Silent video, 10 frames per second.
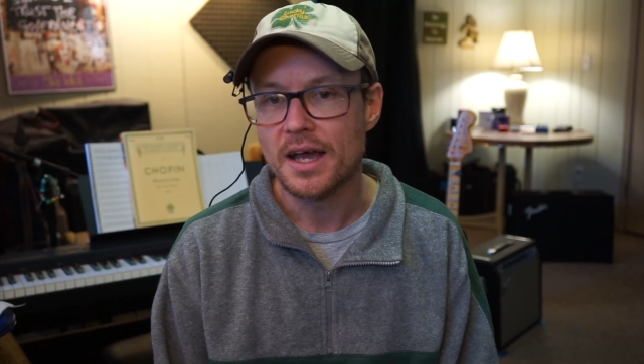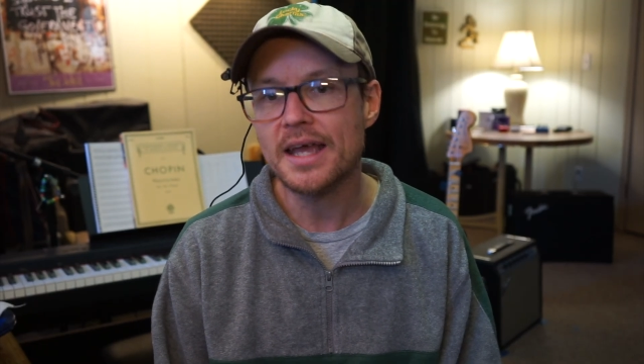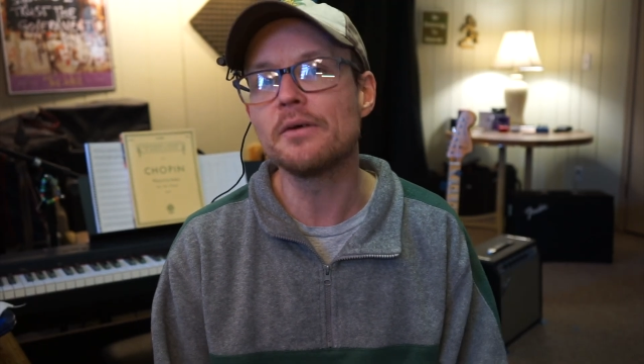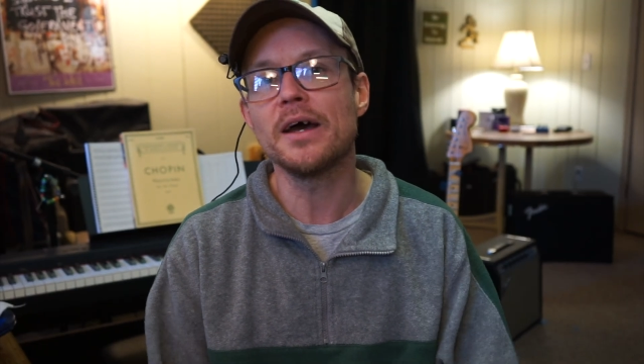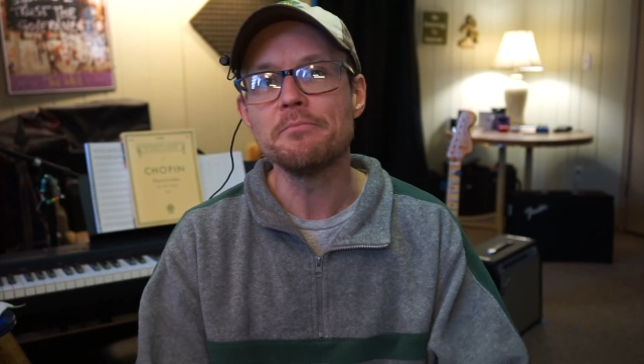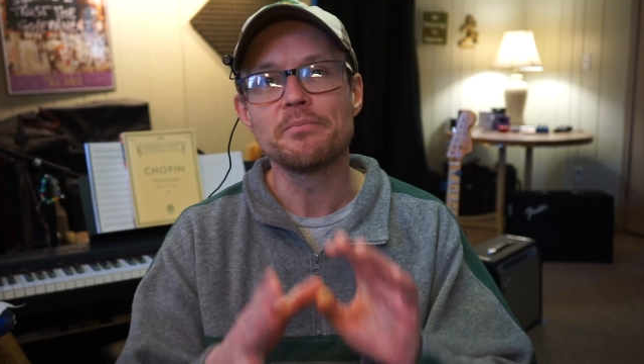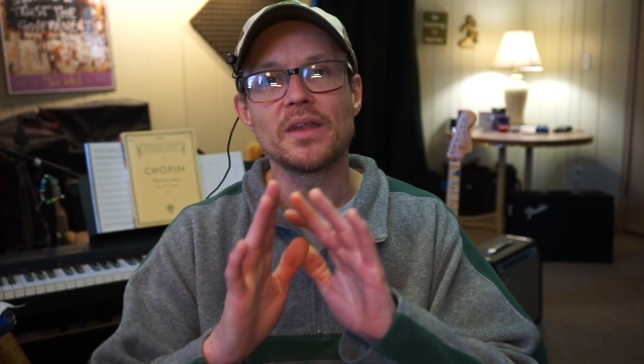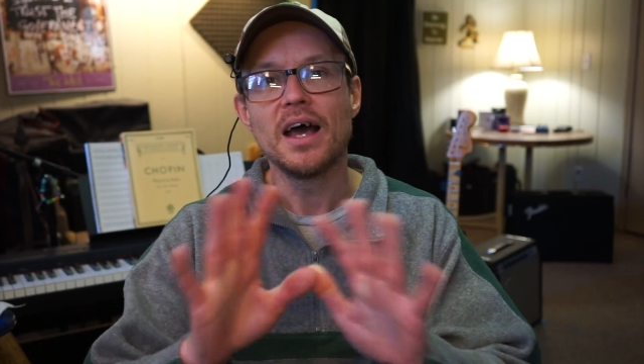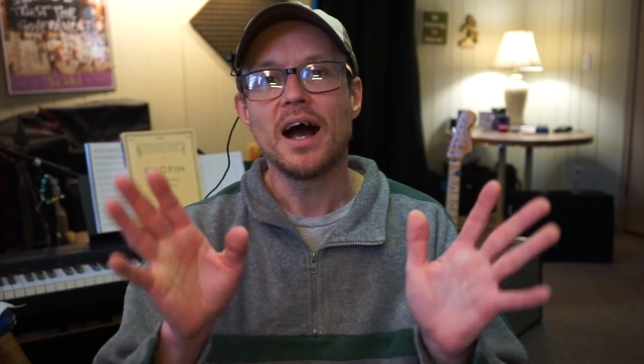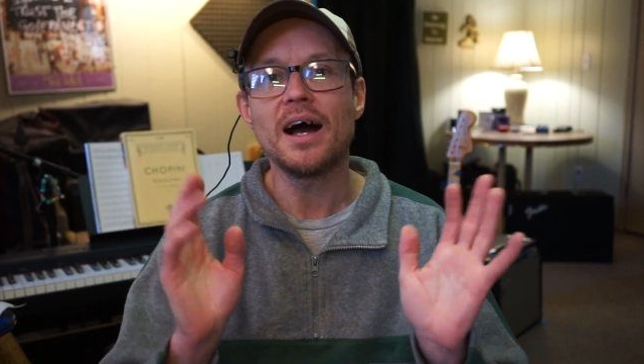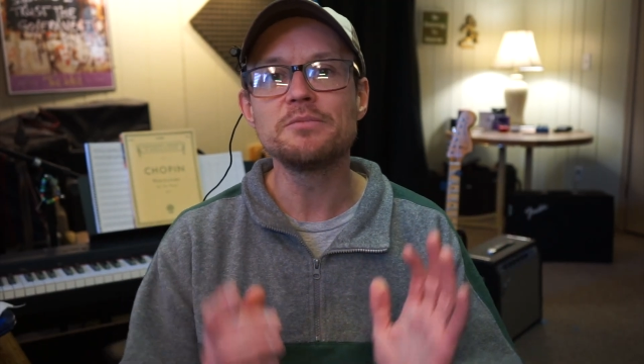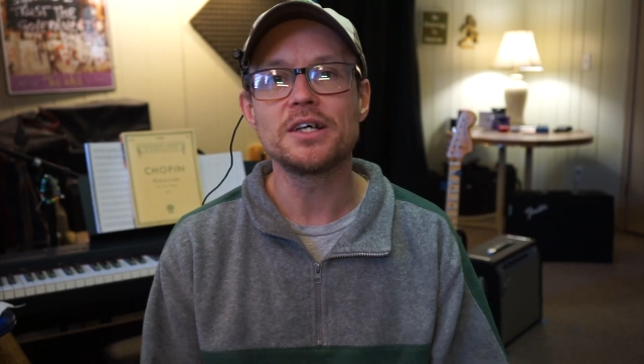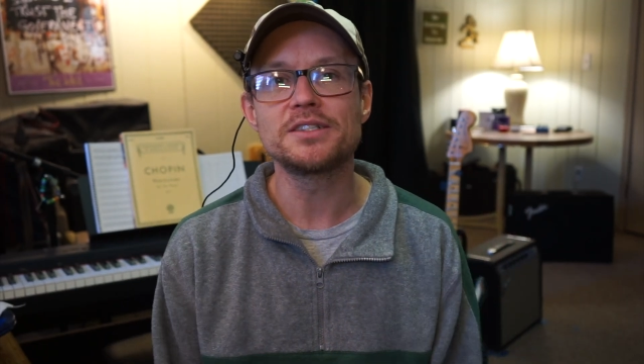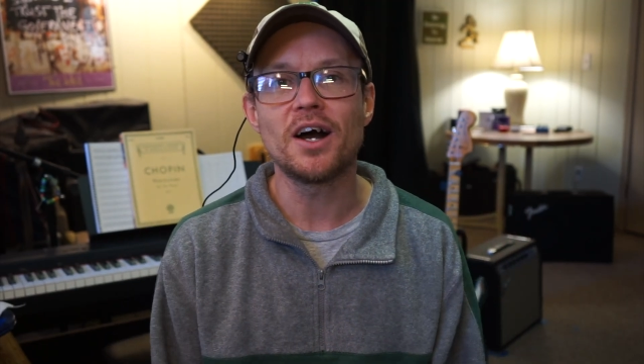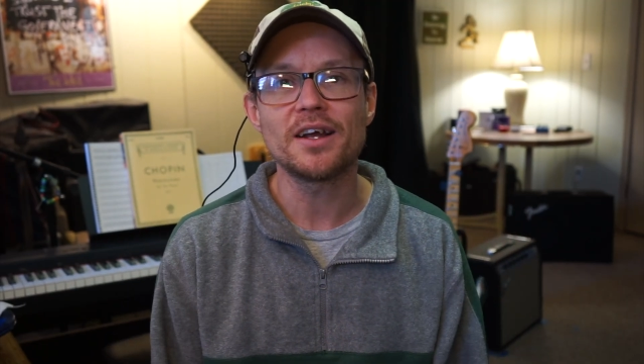Anyway, I'm
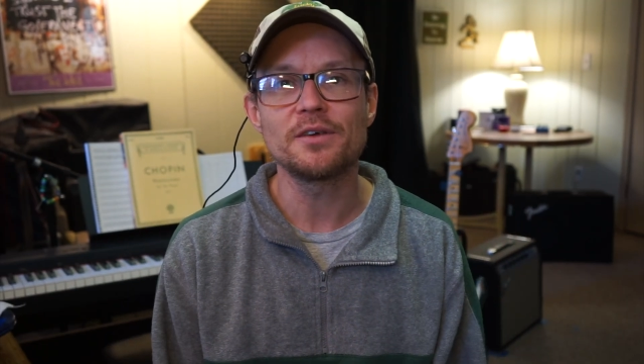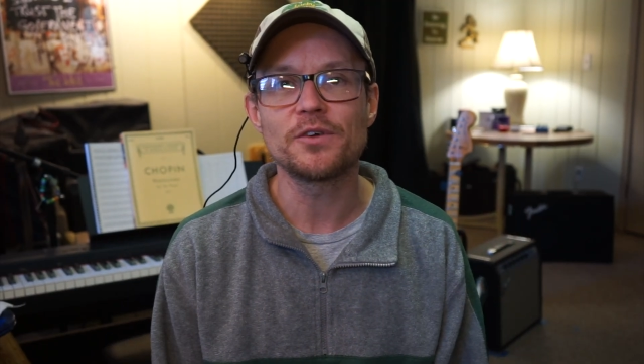done talking for